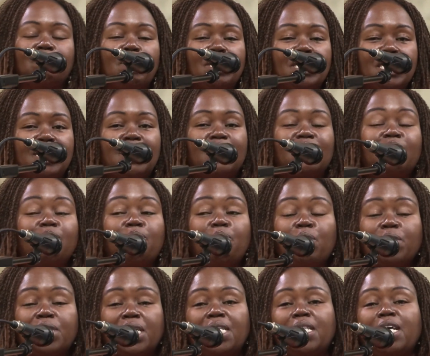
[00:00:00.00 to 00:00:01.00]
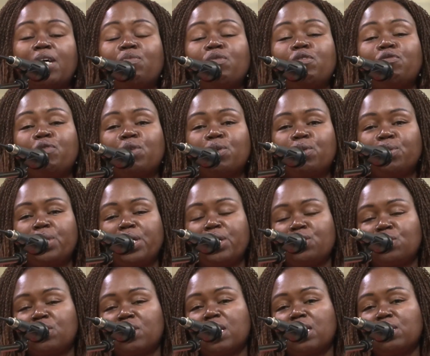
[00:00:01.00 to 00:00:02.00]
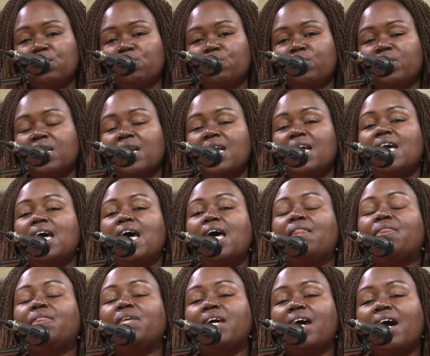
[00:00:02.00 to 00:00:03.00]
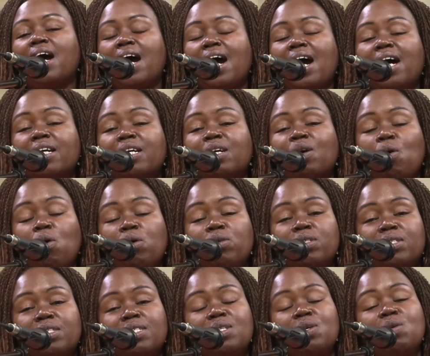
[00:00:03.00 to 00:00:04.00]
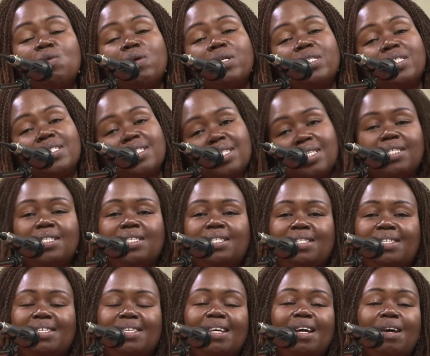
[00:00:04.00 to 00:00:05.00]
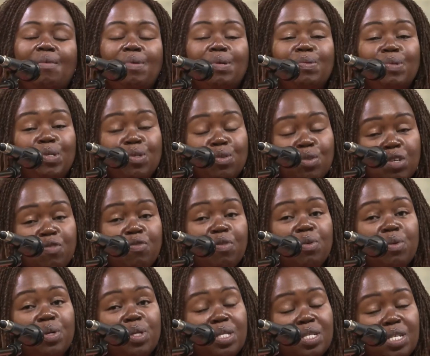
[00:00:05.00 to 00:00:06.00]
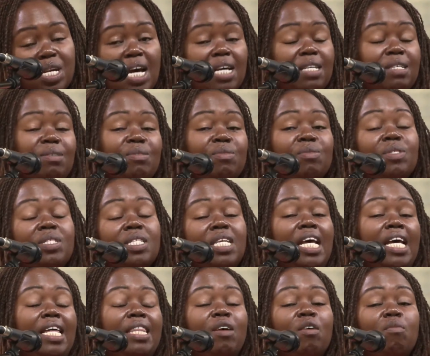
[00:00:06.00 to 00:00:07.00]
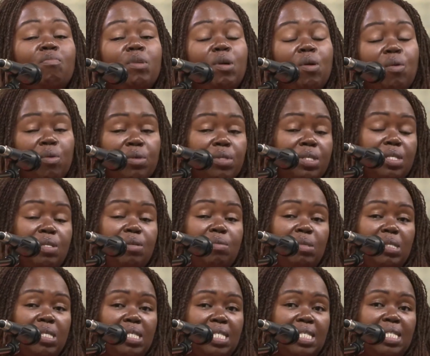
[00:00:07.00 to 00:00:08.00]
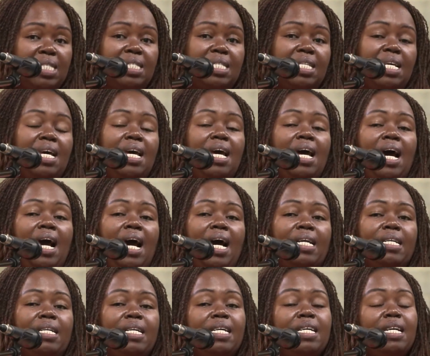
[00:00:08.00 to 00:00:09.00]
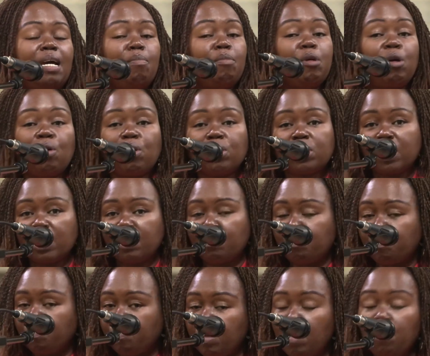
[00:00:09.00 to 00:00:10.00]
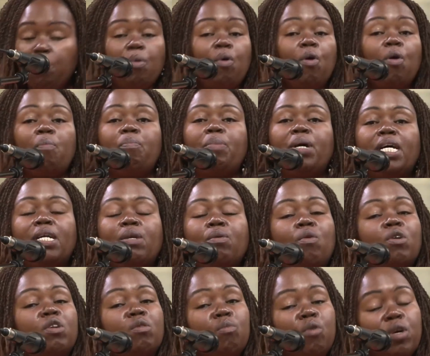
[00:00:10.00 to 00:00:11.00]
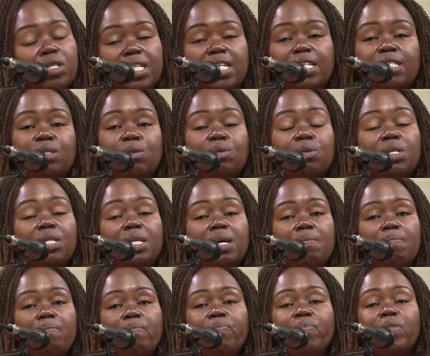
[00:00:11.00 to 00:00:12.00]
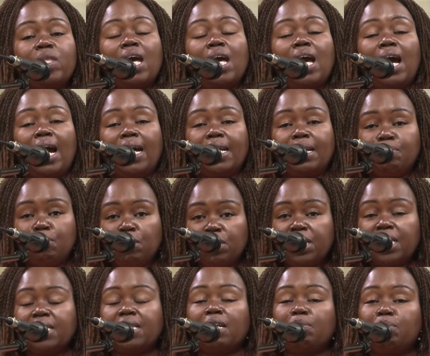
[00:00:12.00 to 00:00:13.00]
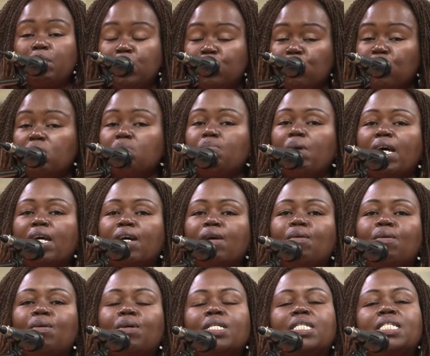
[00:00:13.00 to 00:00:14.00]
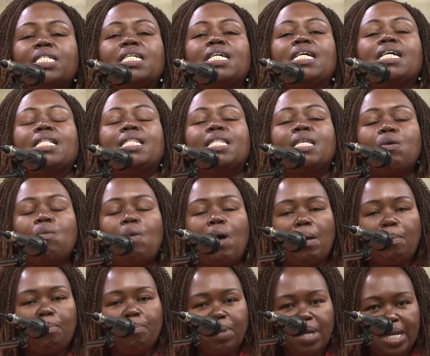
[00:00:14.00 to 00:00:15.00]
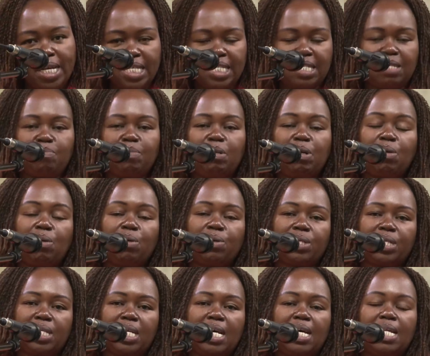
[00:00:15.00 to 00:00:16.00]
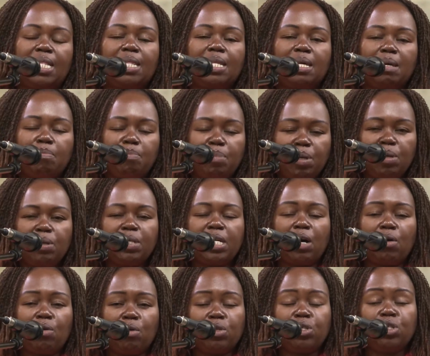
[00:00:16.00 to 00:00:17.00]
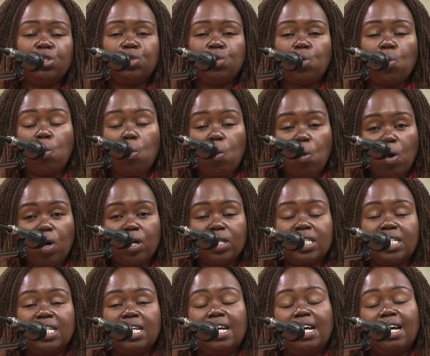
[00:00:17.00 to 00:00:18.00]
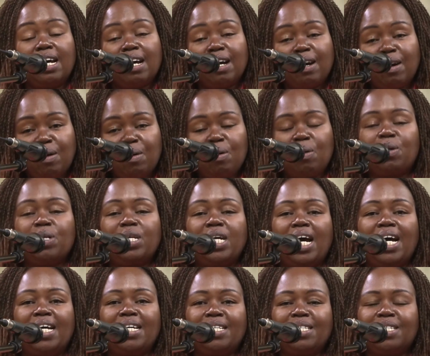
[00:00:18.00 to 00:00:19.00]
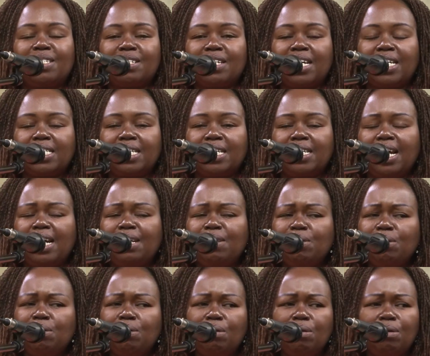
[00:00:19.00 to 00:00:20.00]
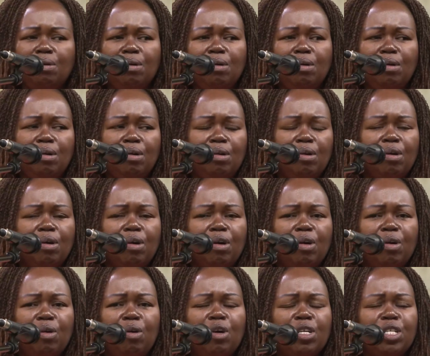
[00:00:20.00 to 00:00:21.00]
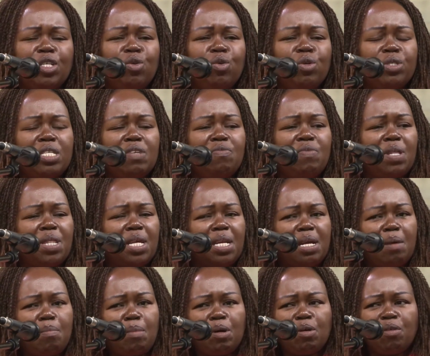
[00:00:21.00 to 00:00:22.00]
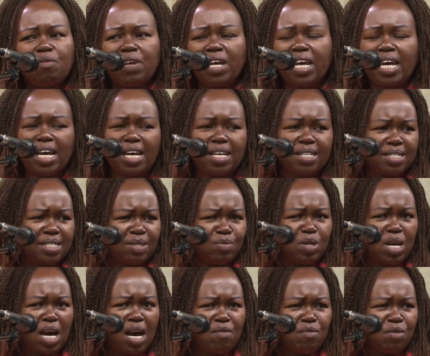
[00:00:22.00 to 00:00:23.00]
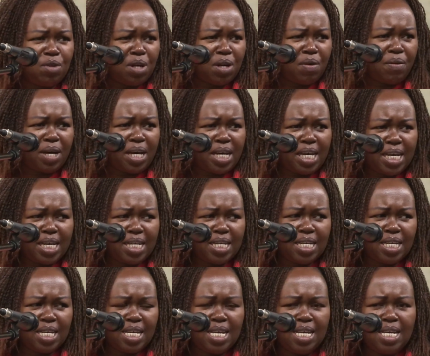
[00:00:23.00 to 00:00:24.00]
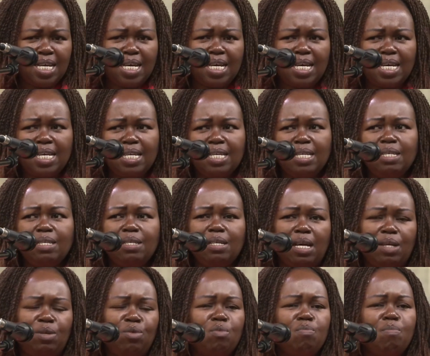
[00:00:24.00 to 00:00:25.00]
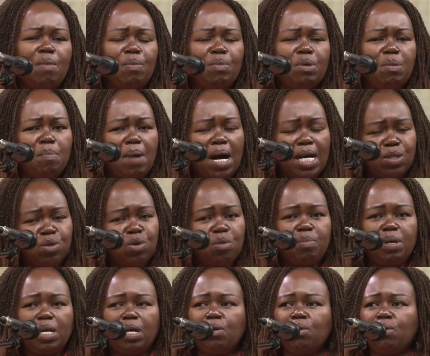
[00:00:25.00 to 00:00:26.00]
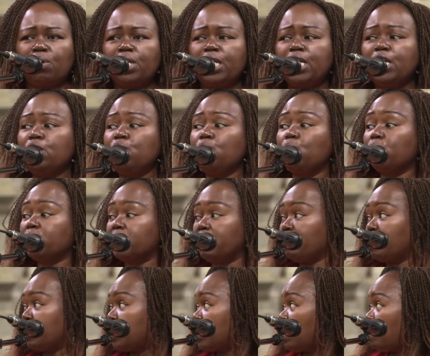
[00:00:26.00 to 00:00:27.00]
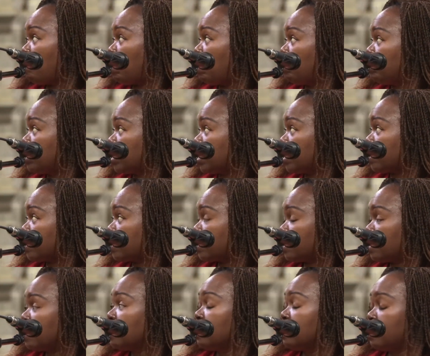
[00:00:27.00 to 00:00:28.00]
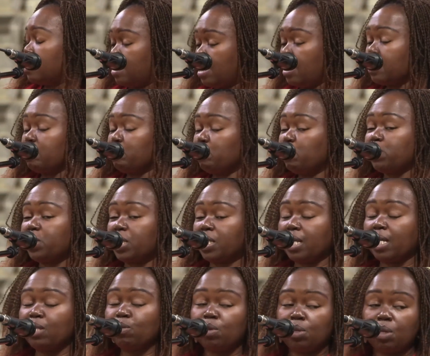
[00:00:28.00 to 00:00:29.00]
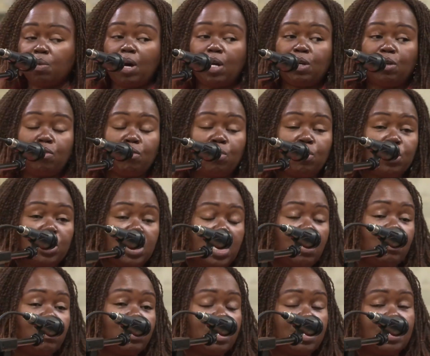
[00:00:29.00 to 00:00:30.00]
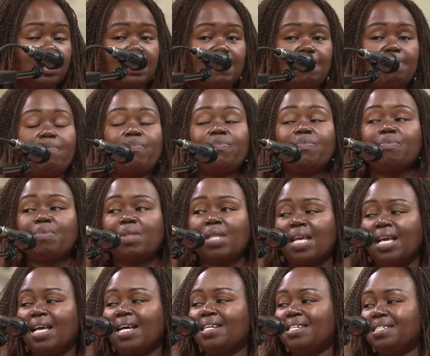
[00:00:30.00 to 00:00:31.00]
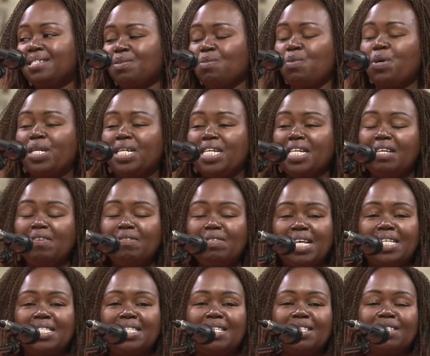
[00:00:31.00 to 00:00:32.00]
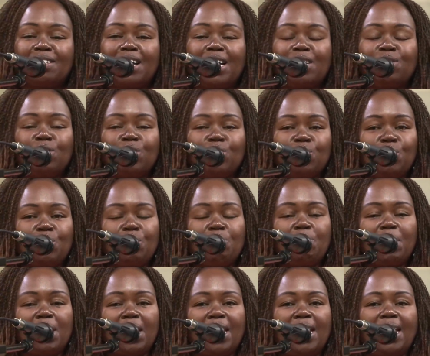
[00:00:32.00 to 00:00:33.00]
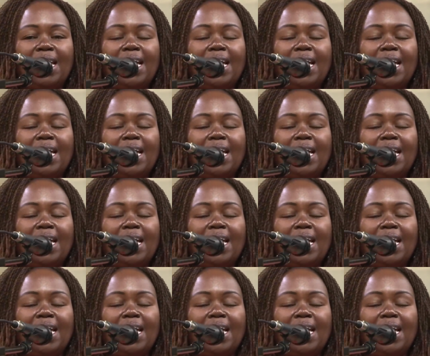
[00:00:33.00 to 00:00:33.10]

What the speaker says: but it is important that we follow the instructions. There are consequences. When we do not follow instructions, there will be consequences. And here, because the people obeyed what Moses told them, and Moses had been told by God, they were blessed because they build according to what God had instructed. And you know, God knows even the number of hairs we have on our head. Mm-hmm. We must obey God. He knows everything about us. Yes, Moses, that's what the word of God tells us. So when he gives us instructions, we obey.